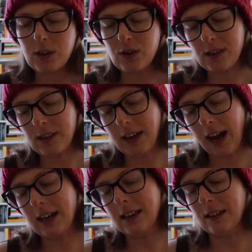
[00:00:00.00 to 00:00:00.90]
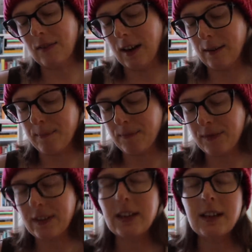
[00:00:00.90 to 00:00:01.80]
is just a case of
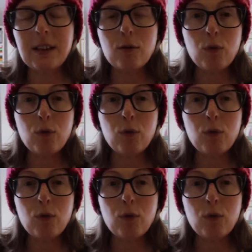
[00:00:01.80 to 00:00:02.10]
the